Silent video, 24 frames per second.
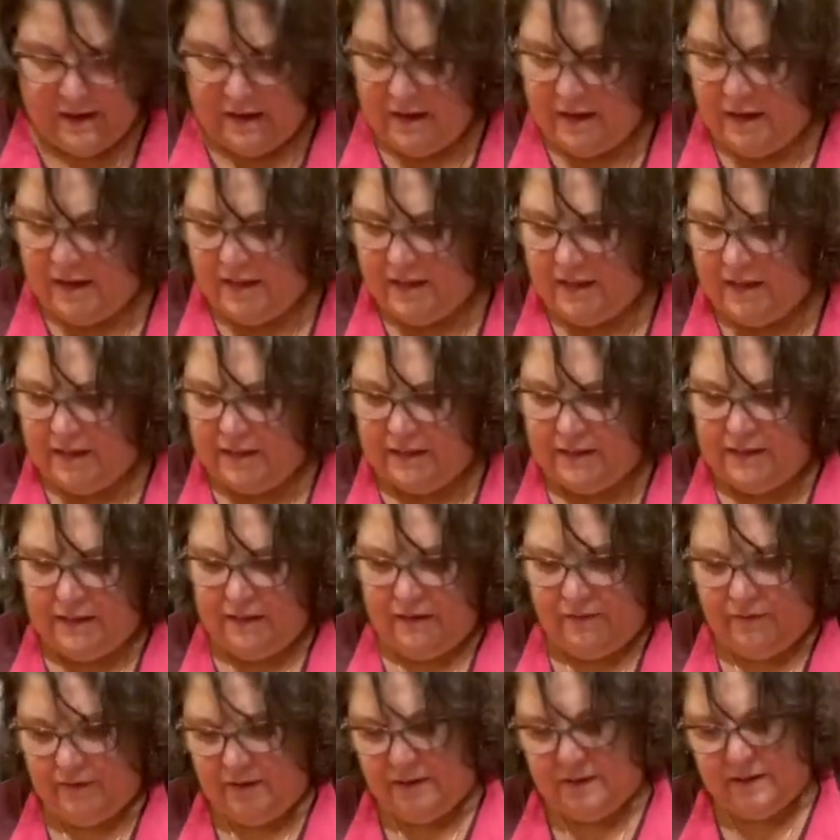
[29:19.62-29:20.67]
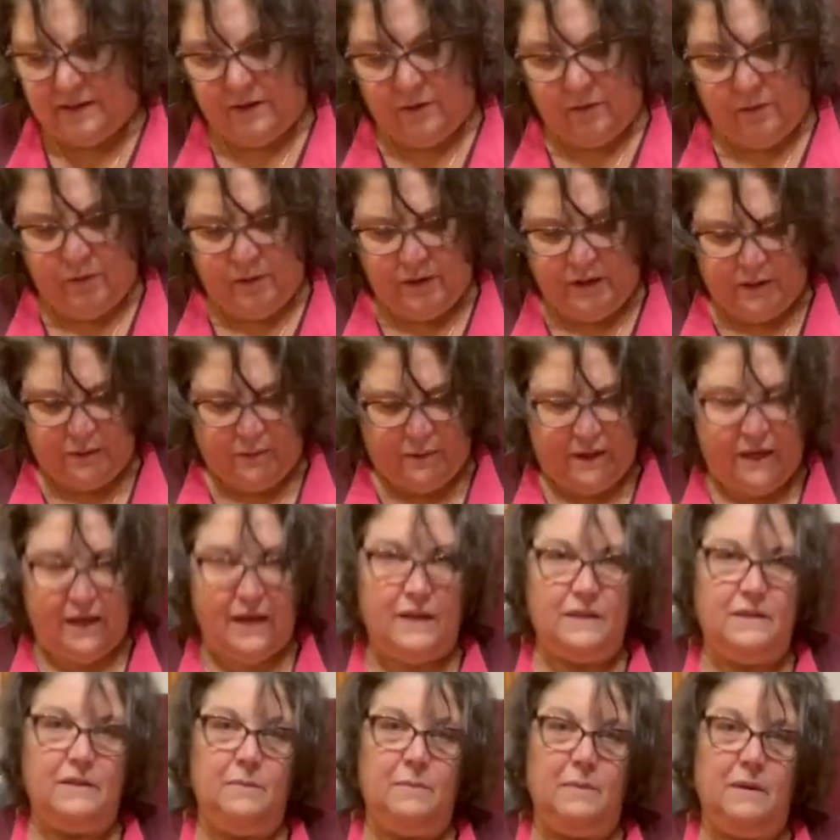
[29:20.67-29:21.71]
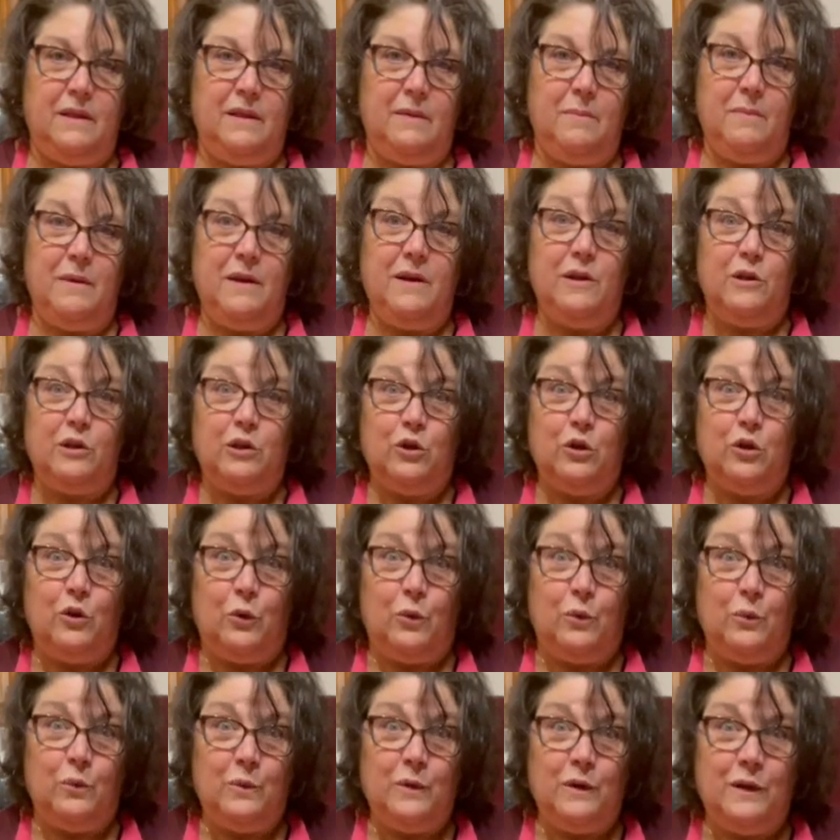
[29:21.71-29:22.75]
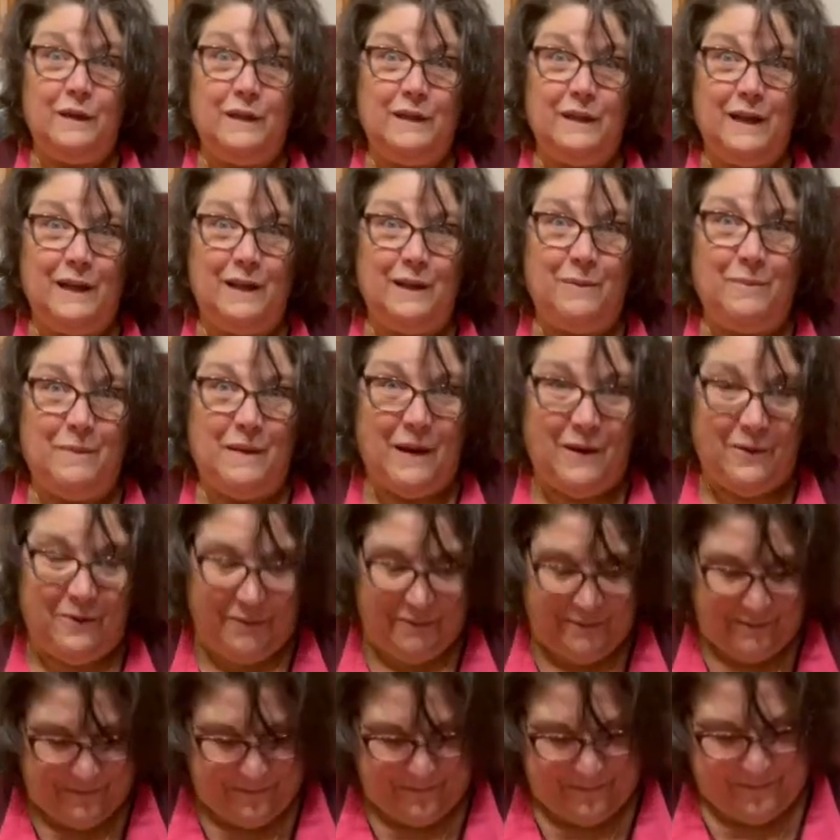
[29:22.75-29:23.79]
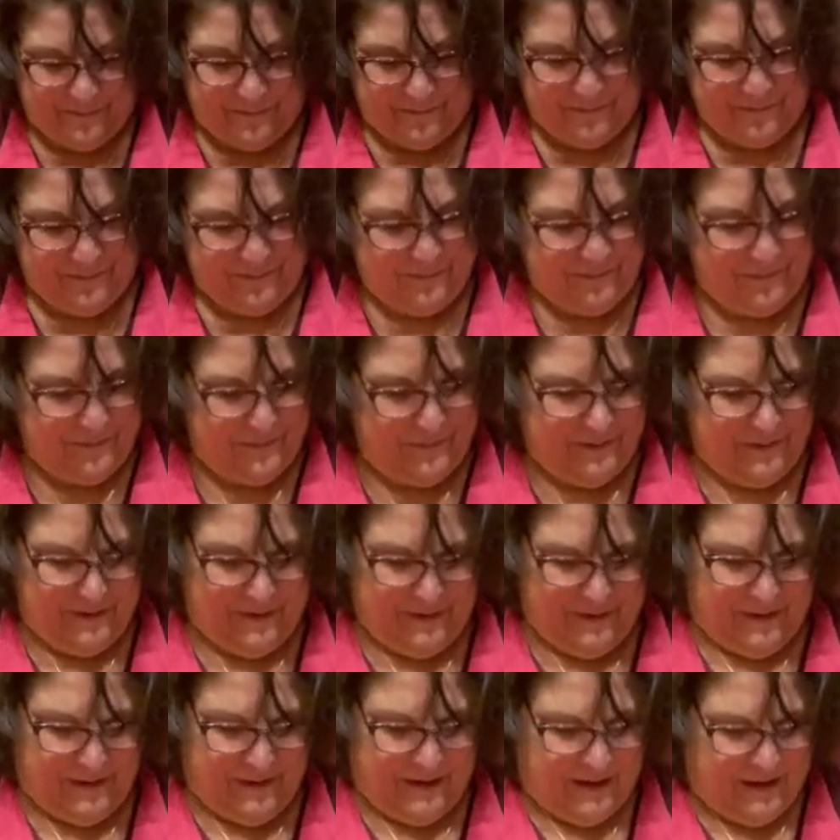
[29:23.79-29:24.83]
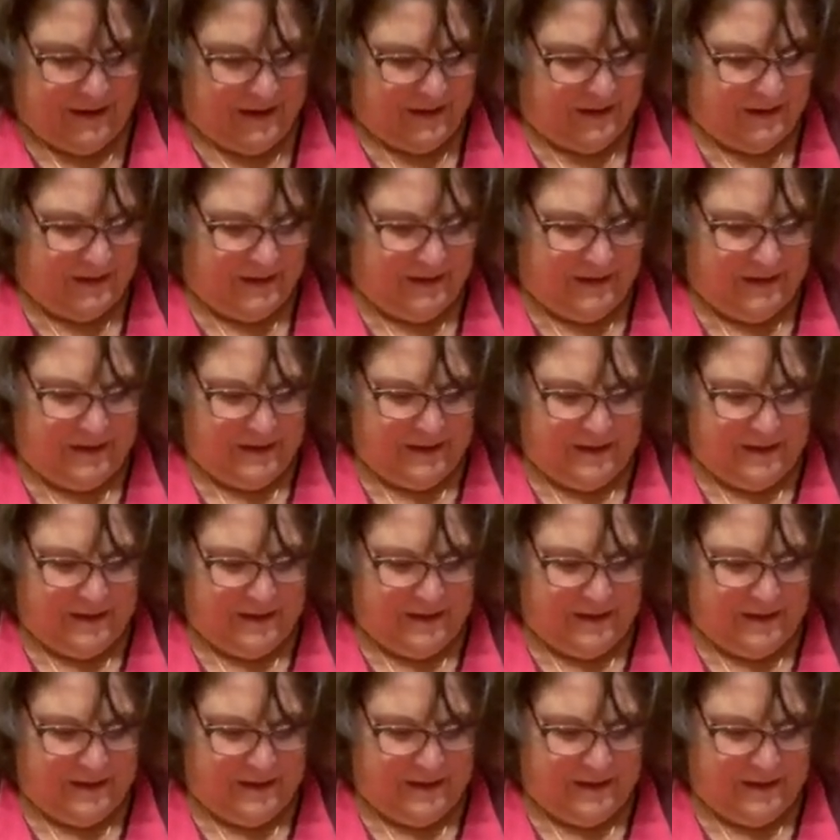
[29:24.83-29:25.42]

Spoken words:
And let's see if there's a, oh, this one has them in the middle too. And take them out. Nice.